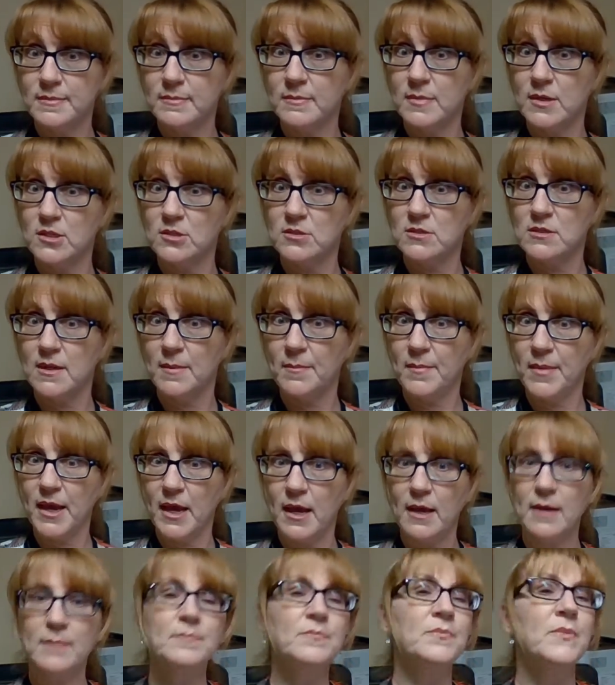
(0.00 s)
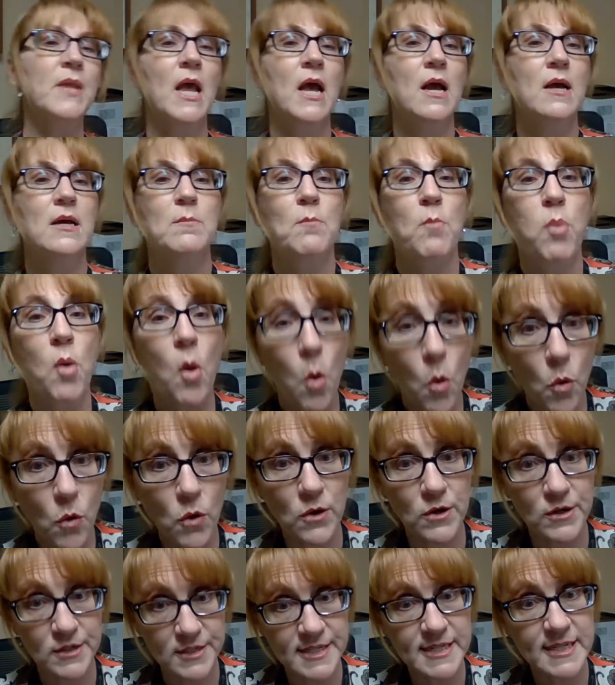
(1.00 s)
Better step back.
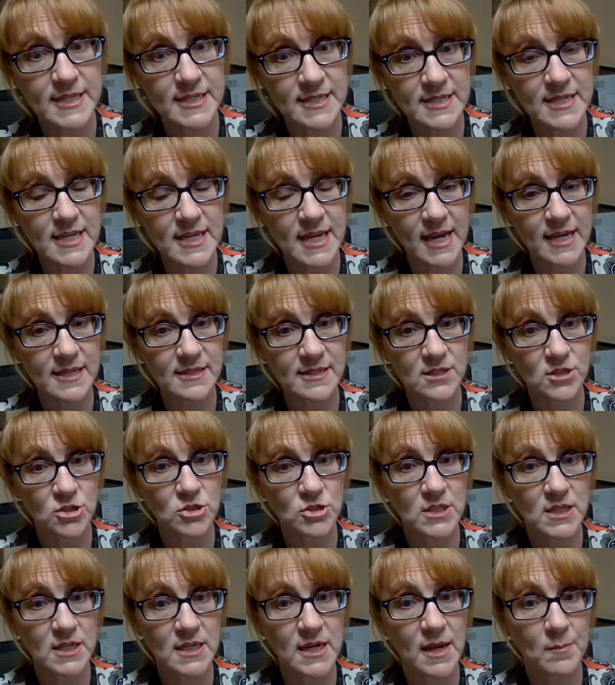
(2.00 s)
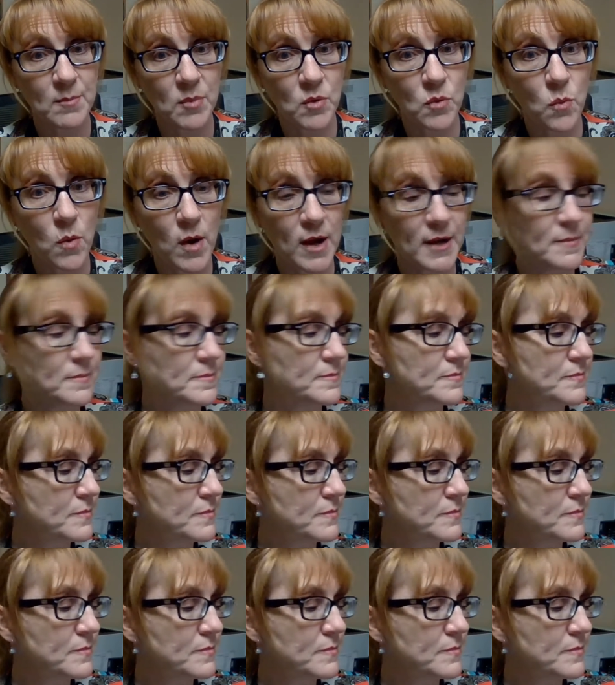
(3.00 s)
Pores is the answer to number 1.